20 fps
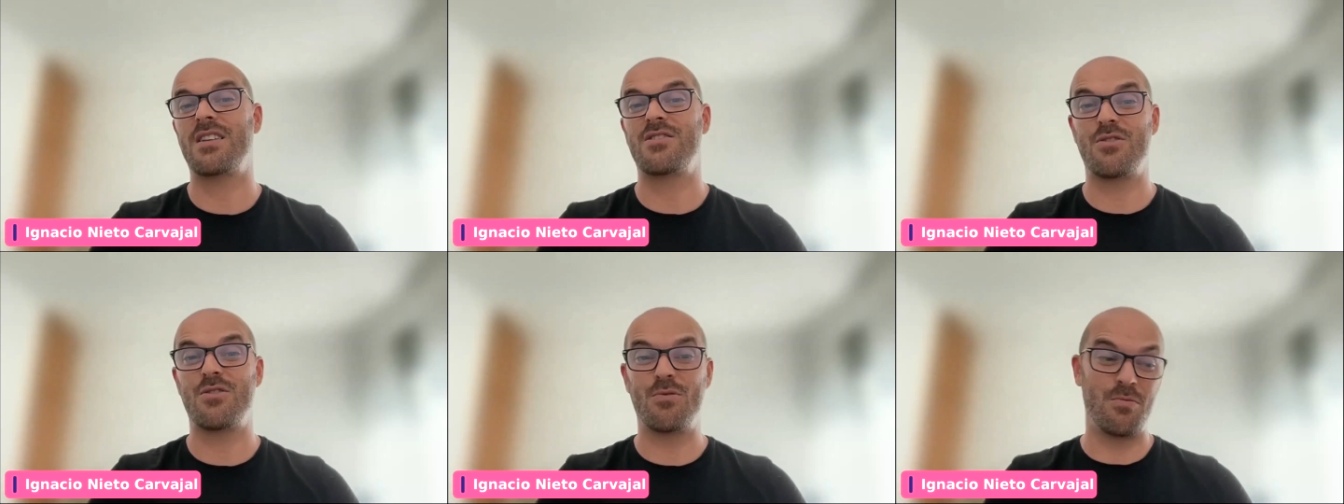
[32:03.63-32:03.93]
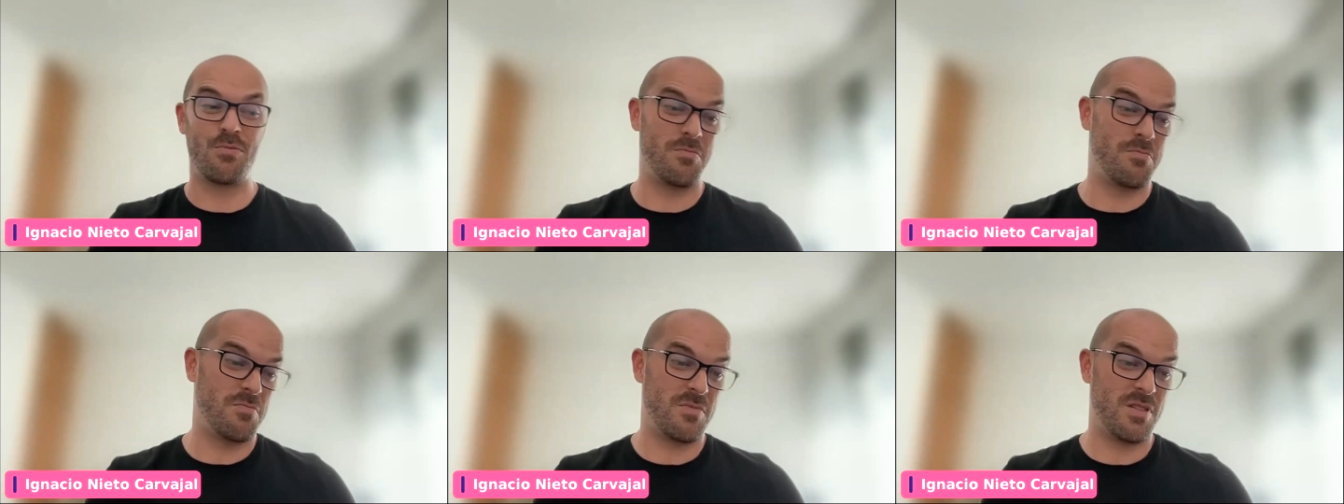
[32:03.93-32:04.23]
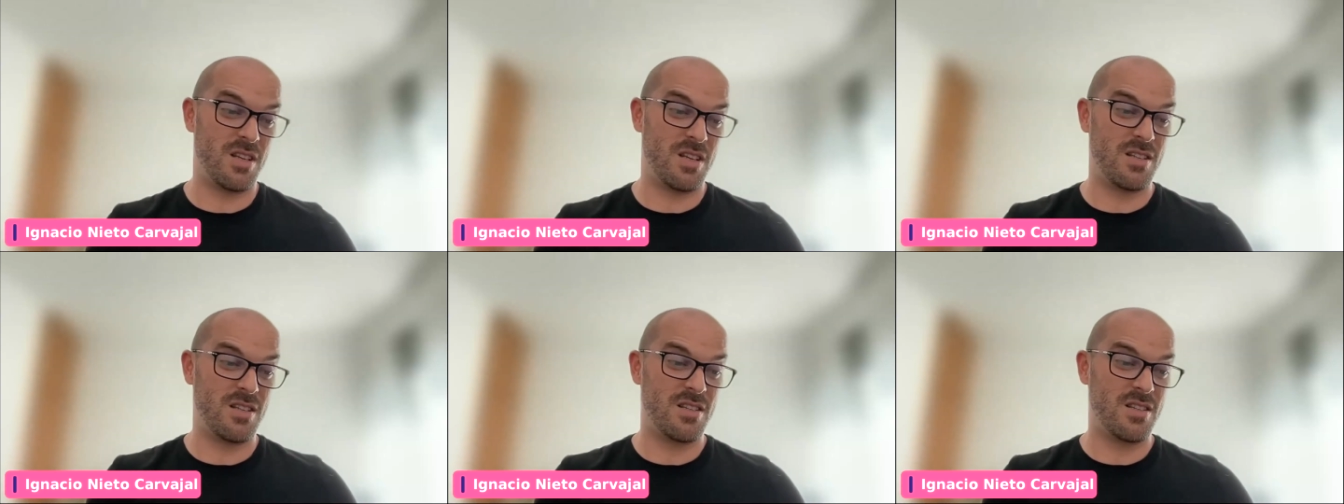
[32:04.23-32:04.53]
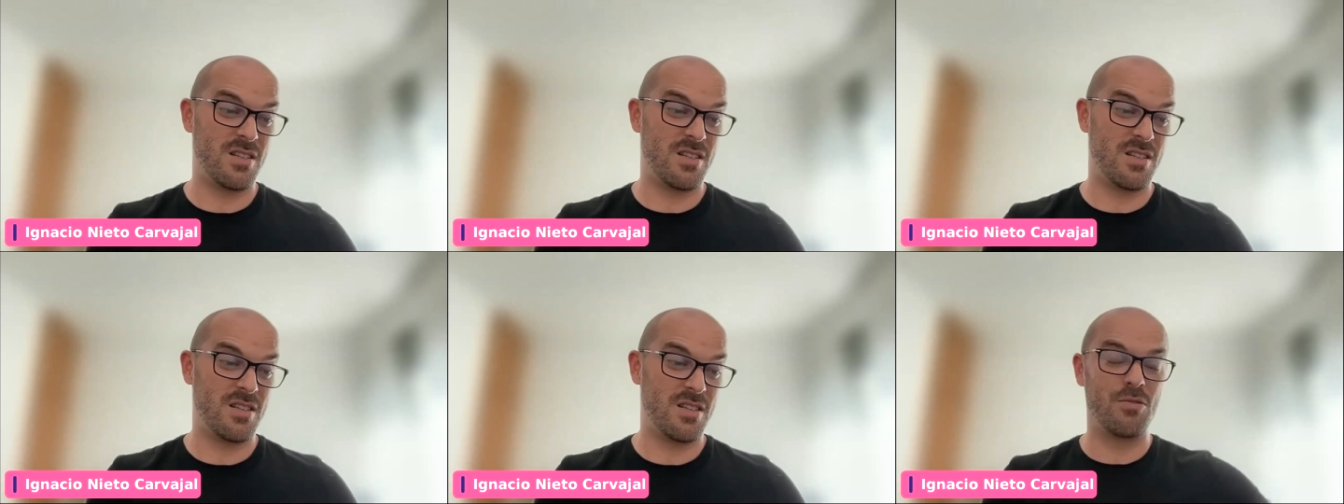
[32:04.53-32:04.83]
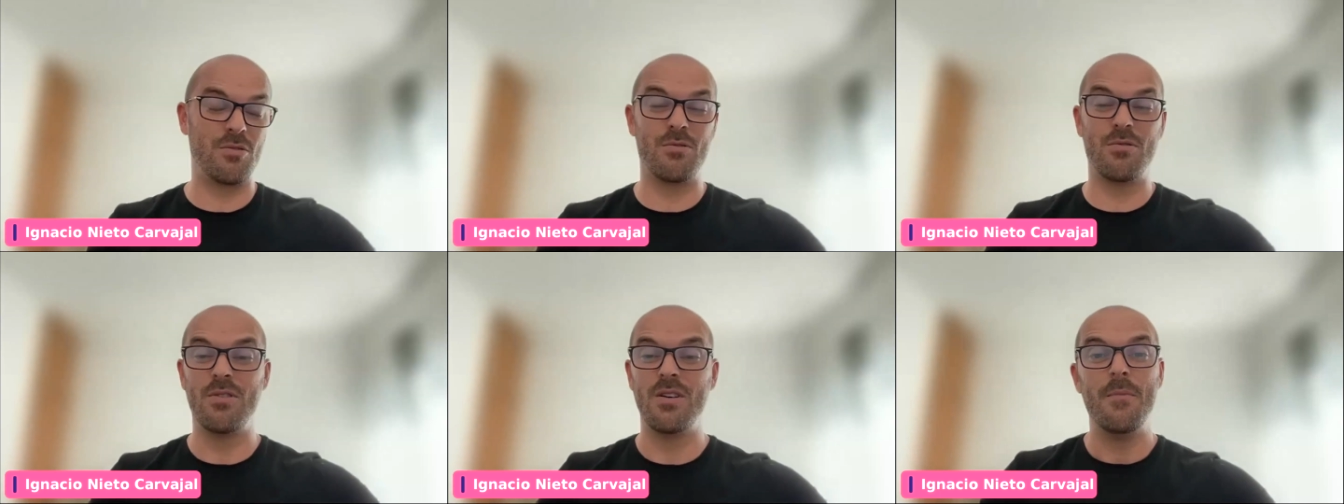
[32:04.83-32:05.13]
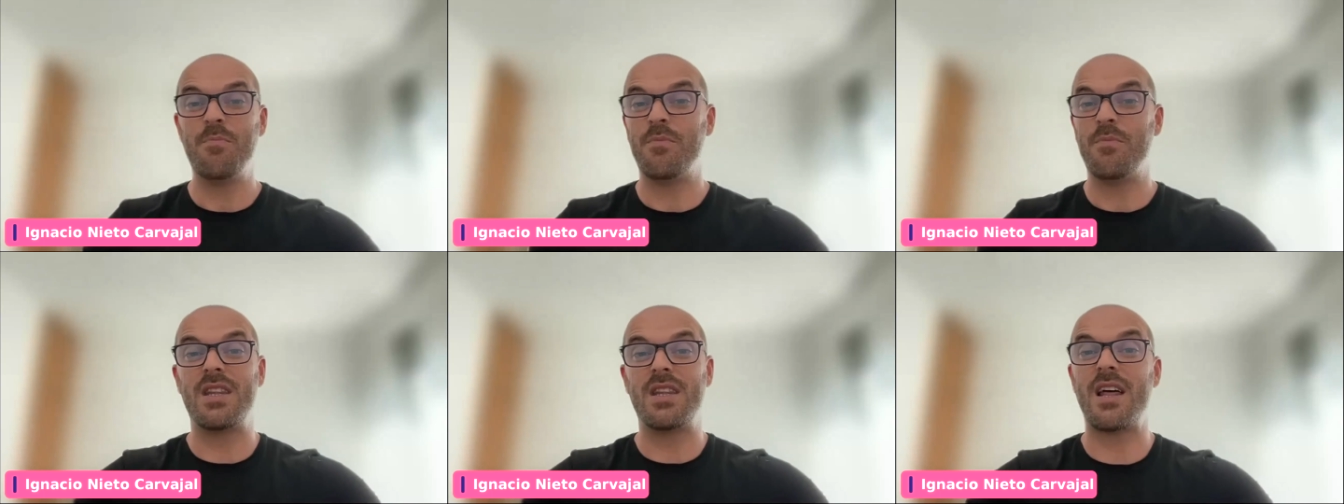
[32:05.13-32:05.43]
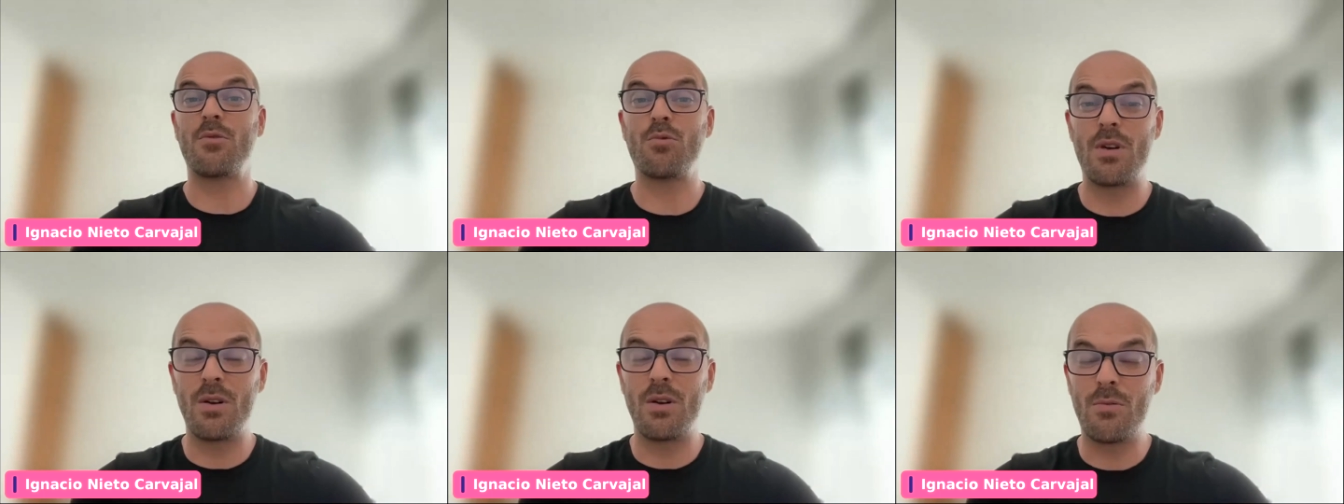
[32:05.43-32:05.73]
So it's good to, but
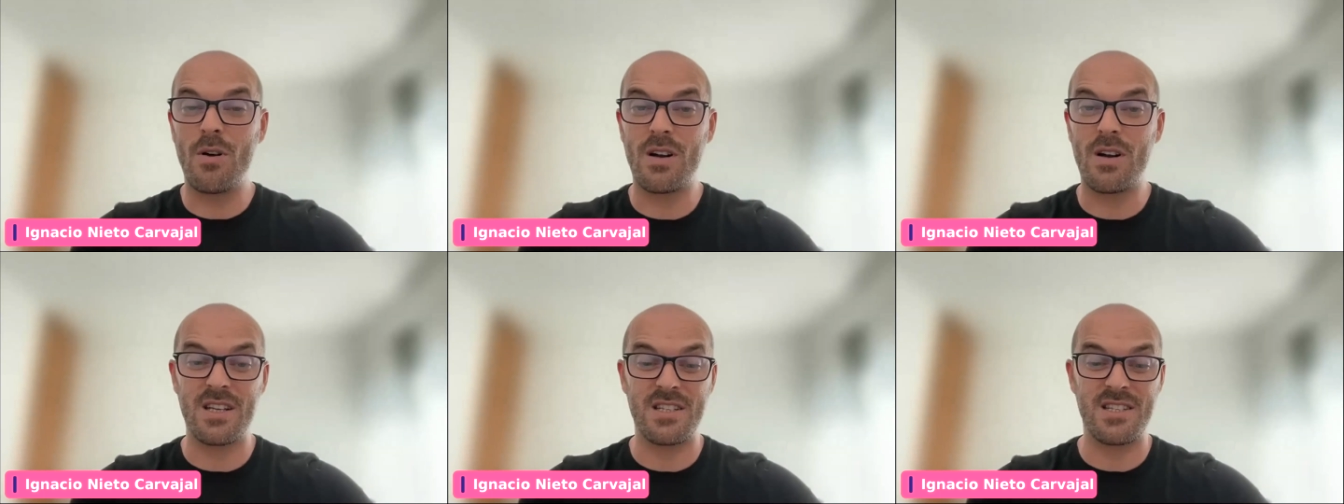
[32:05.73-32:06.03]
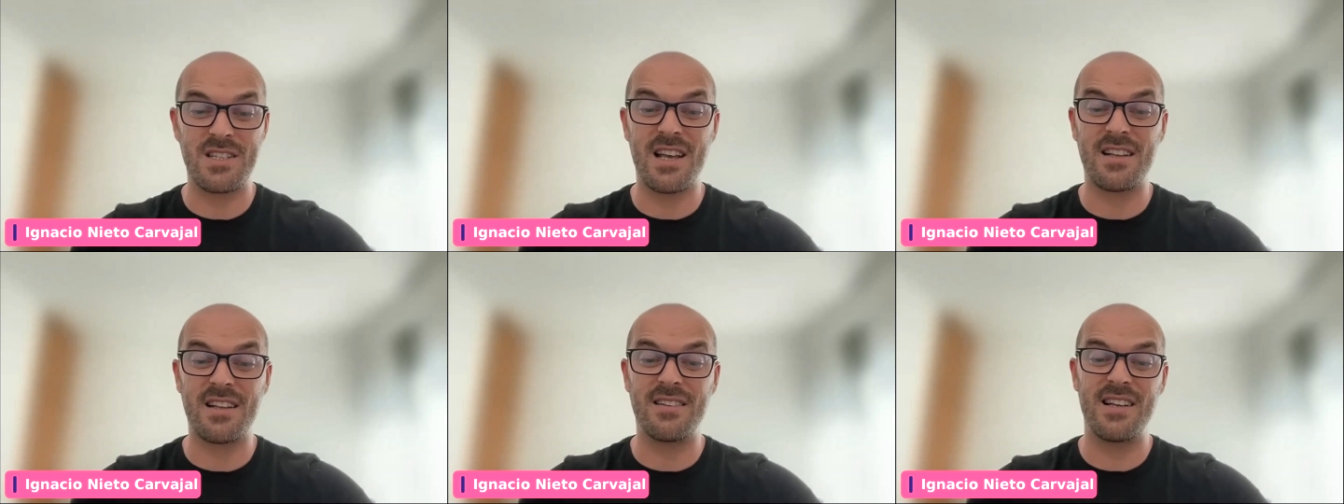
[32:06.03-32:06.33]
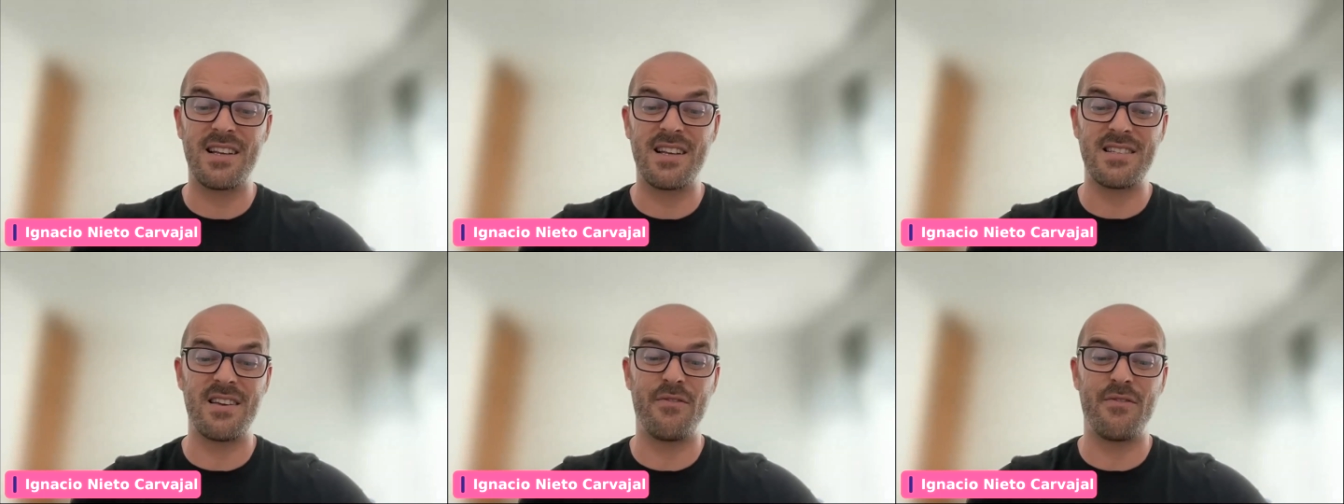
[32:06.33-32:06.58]
that will work exactly as